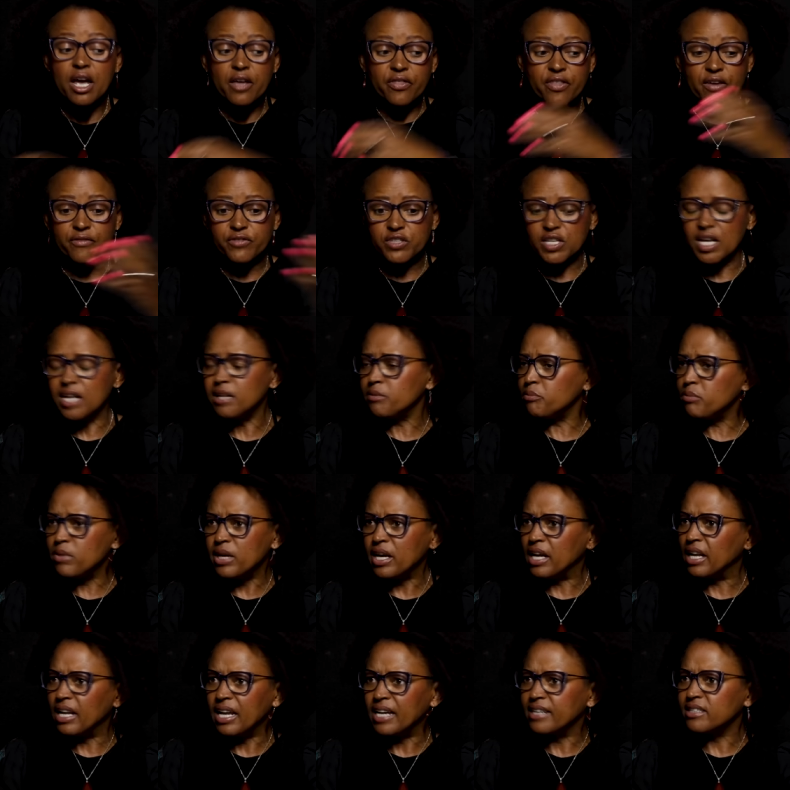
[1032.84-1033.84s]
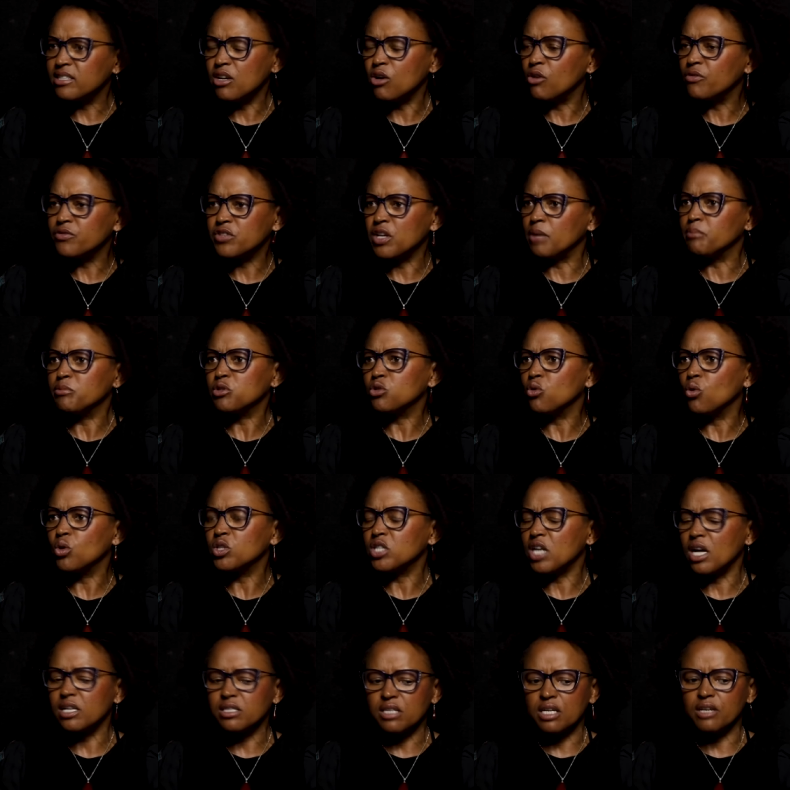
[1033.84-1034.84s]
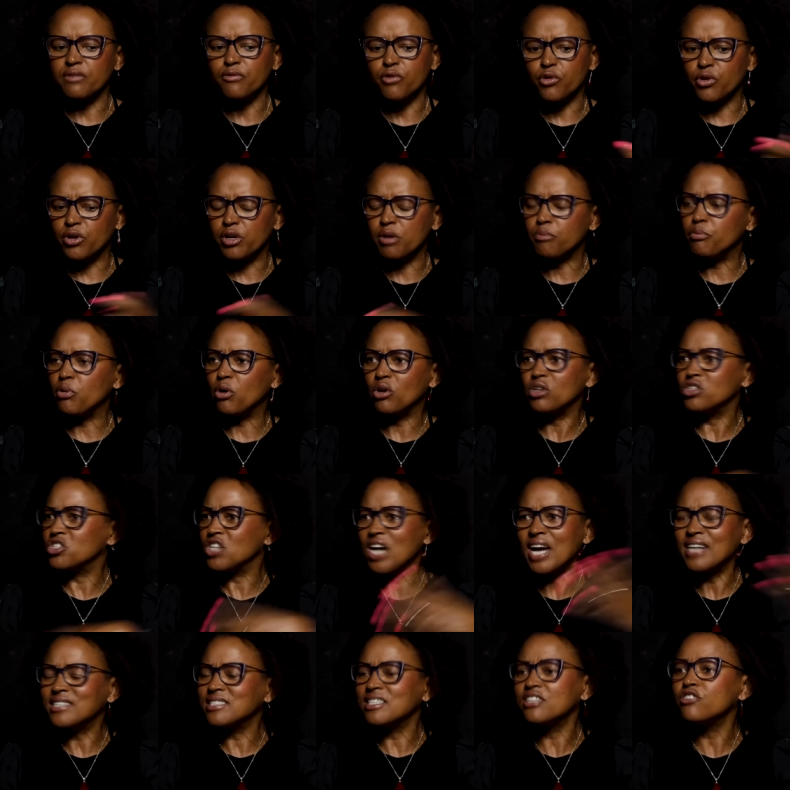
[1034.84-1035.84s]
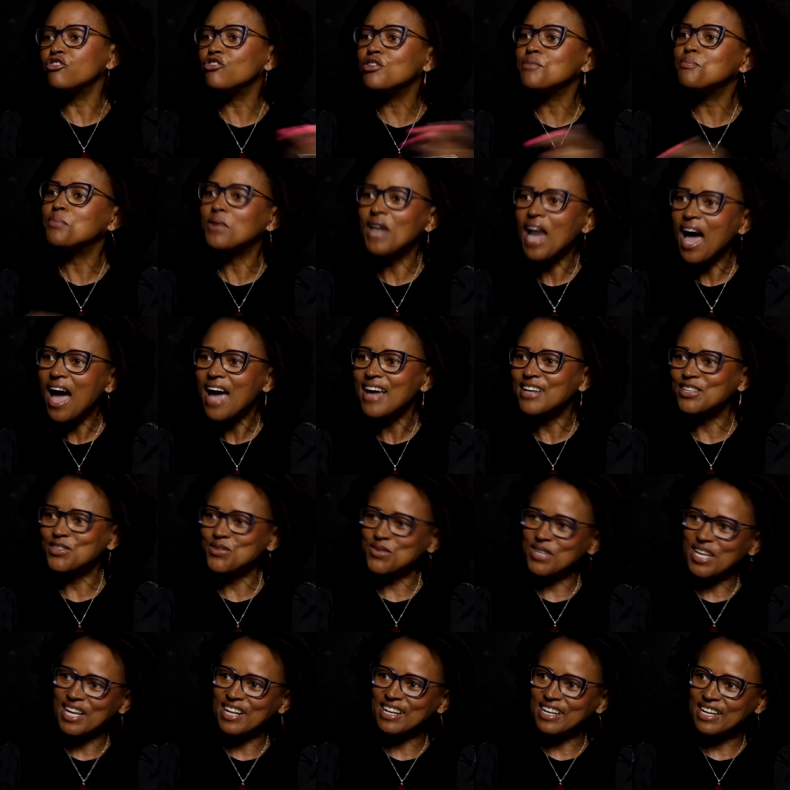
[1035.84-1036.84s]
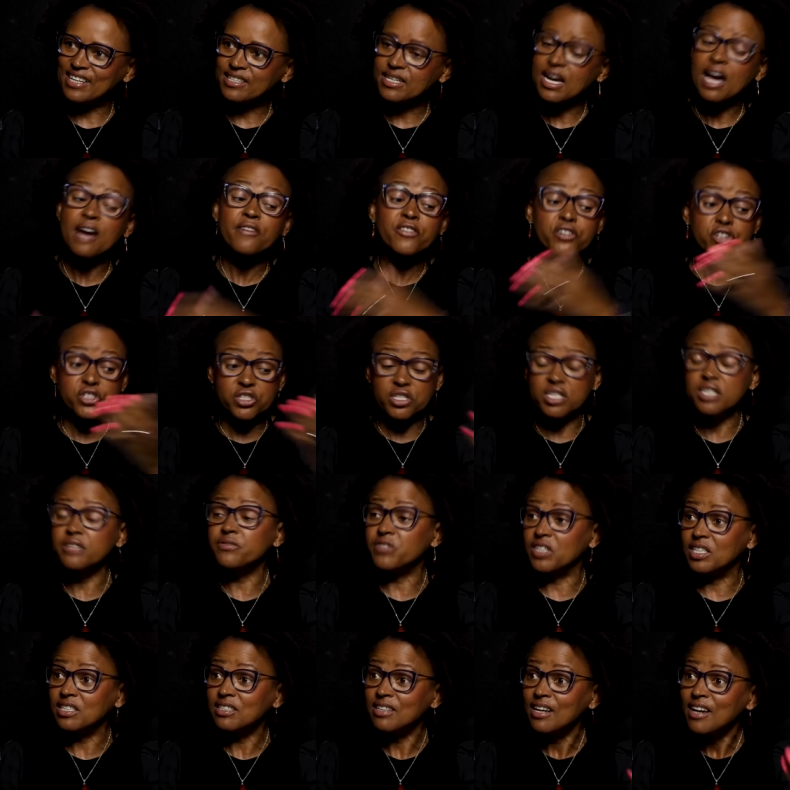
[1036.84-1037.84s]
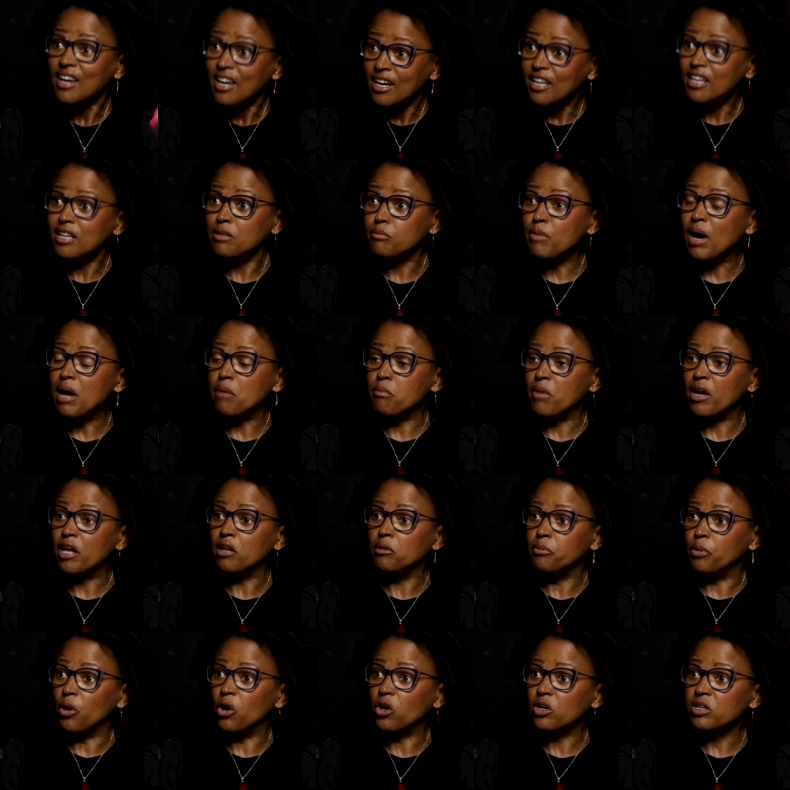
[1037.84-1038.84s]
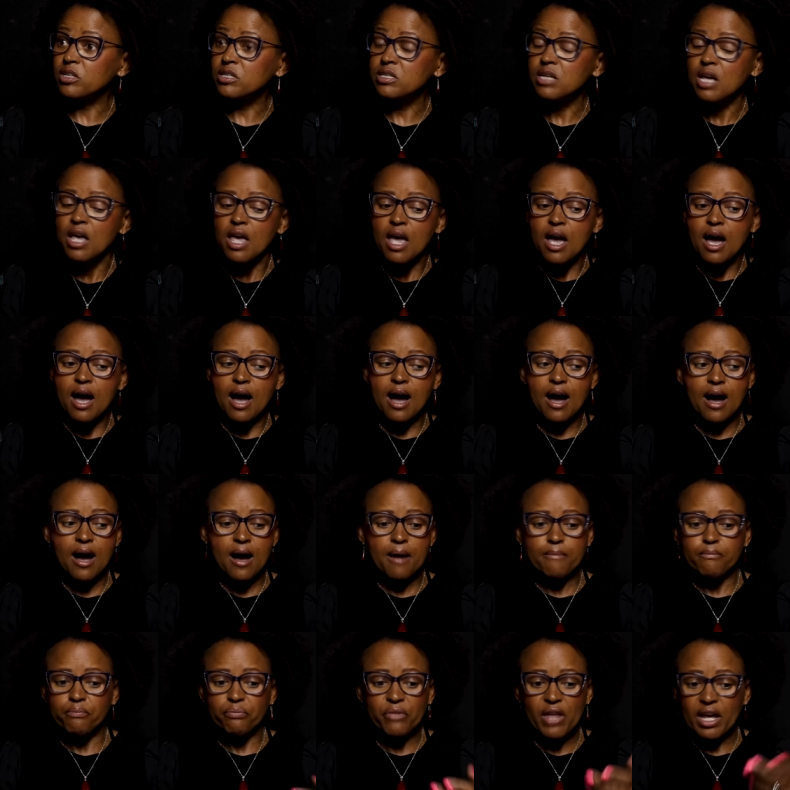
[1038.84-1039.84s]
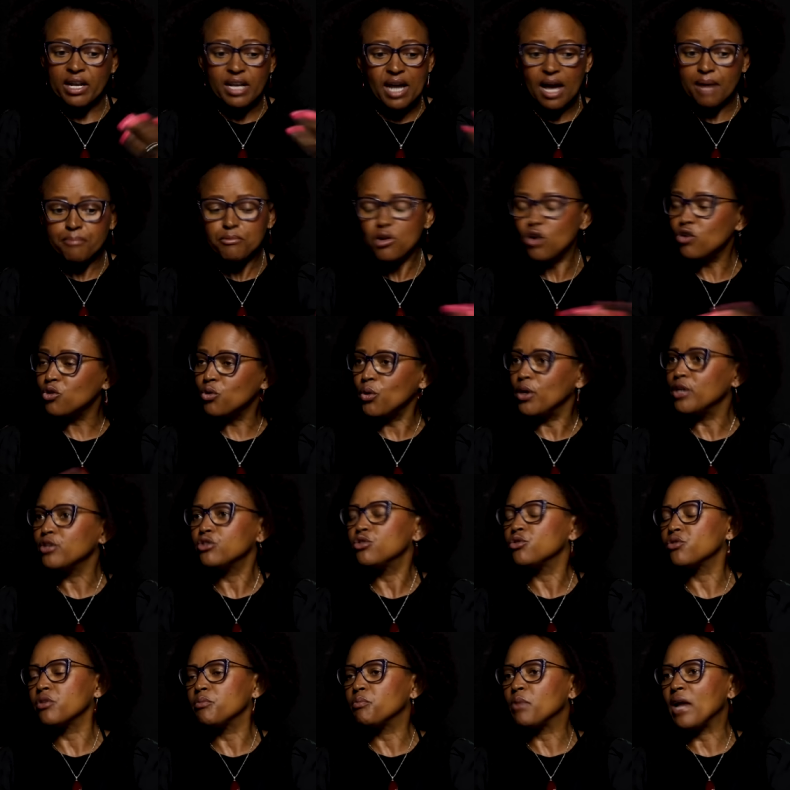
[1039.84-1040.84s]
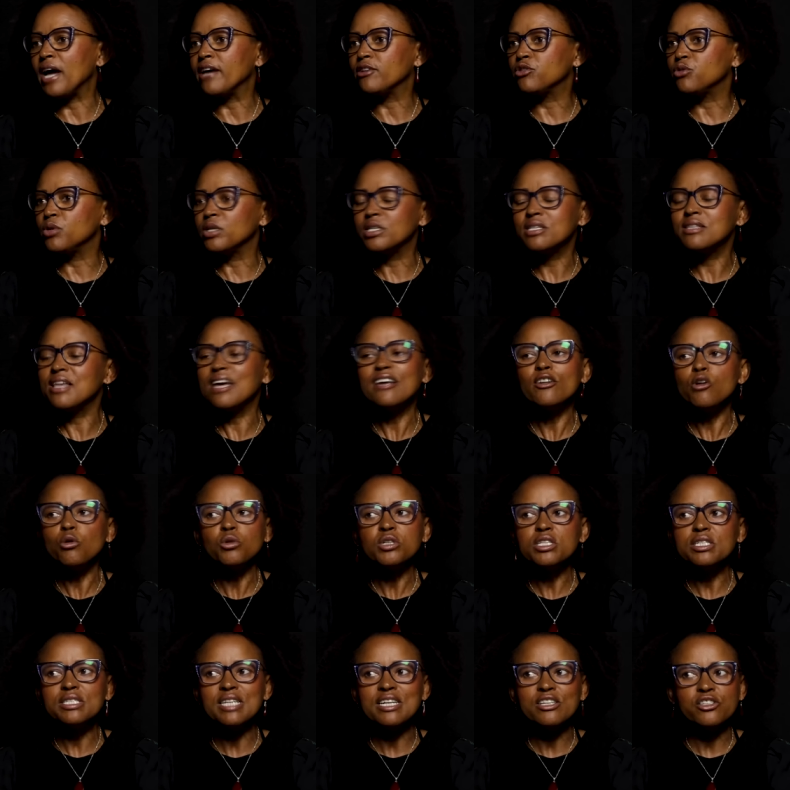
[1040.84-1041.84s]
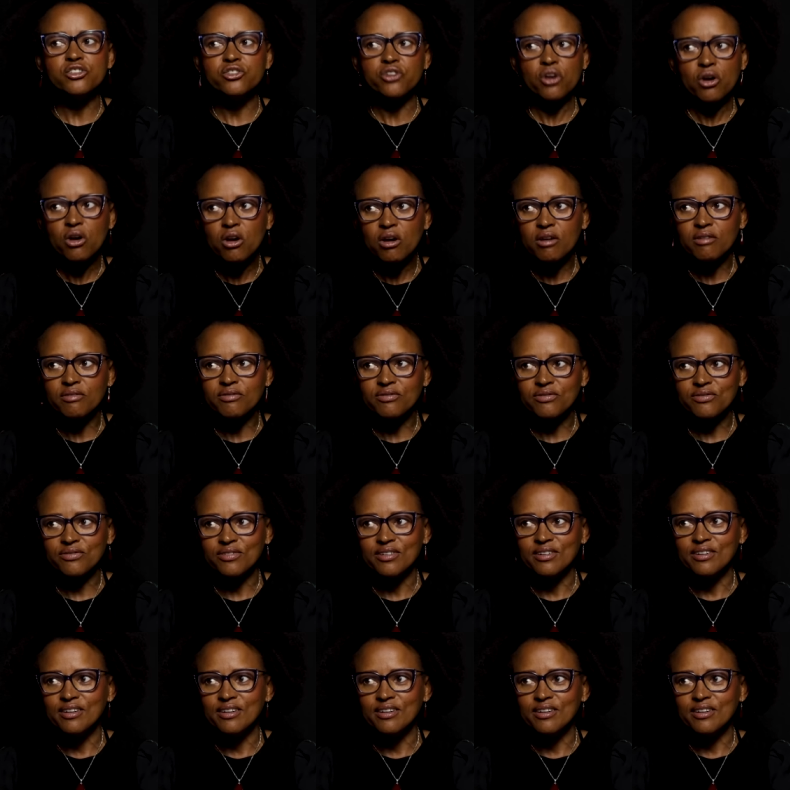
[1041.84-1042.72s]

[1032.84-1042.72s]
They've sent me a letter of some sort asking for an apology. I didn't reply to that letter. I've received it in my mailbox. Um, and I'm not going to reply to it. They don't deserve